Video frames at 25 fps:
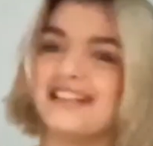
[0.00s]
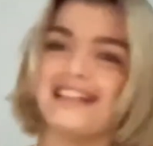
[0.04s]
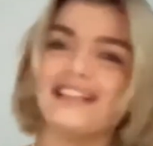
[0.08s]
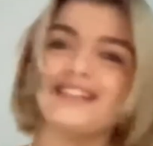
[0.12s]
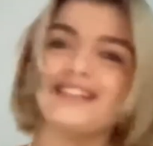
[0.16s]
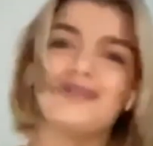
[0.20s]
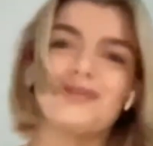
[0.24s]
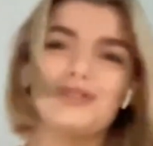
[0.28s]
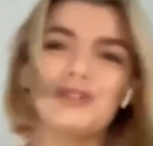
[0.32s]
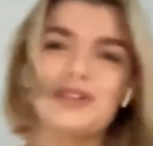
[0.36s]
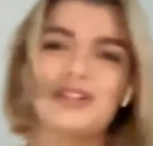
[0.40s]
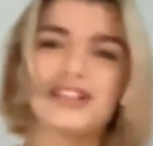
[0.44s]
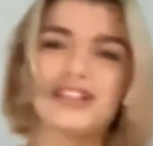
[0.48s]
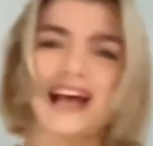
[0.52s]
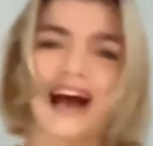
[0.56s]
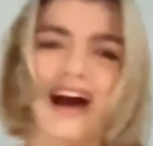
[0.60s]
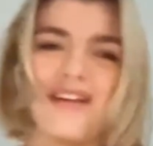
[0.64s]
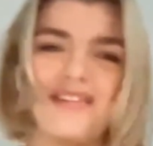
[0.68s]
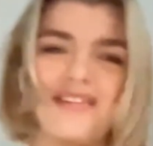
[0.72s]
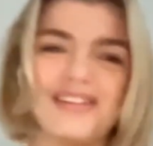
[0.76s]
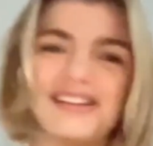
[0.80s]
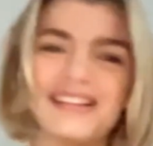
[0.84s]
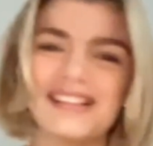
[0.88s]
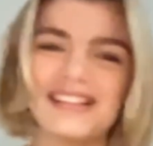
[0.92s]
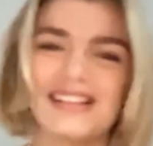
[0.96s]
and we're just
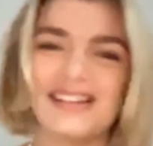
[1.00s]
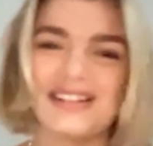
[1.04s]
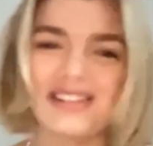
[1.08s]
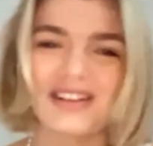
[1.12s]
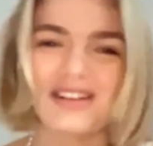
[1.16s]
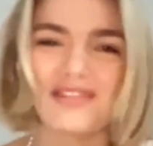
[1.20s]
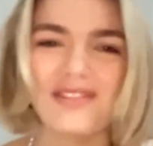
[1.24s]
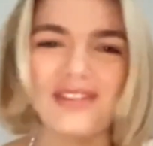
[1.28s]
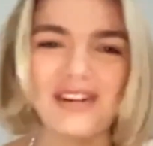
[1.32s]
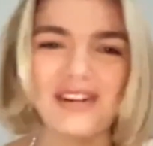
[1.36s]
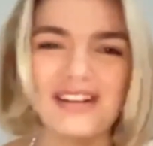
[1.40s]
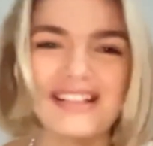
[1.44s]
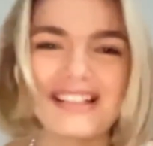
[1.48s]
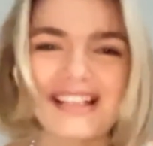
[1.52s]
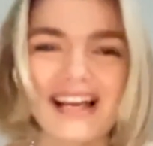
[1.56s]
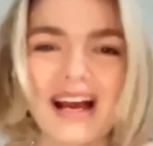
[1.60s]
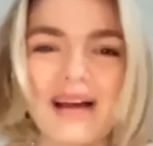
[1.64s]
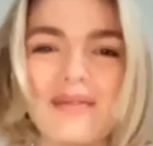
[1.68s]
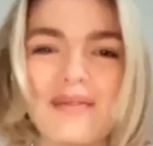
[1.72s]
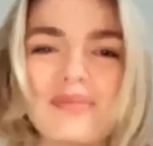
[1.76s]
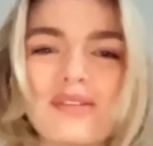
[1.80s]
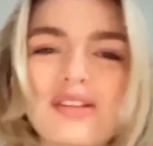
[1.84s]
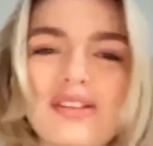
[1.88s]
having such a fun time.